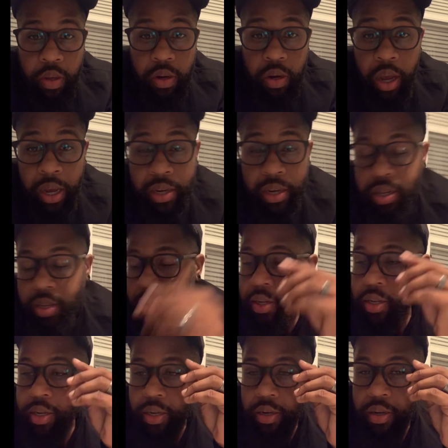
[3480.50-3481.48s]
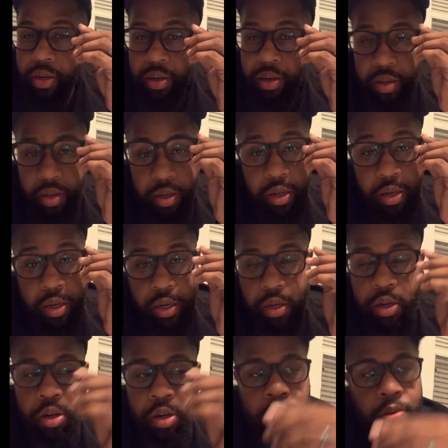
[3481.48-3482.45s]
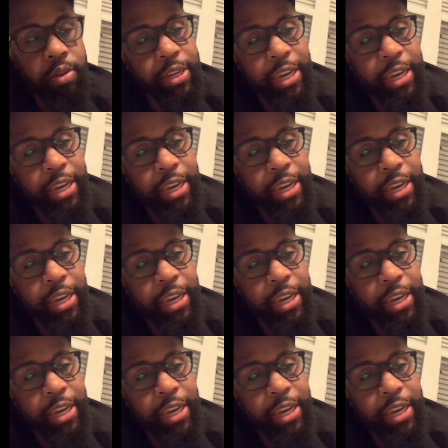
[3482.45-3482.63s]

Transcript: Nah, understood. You know,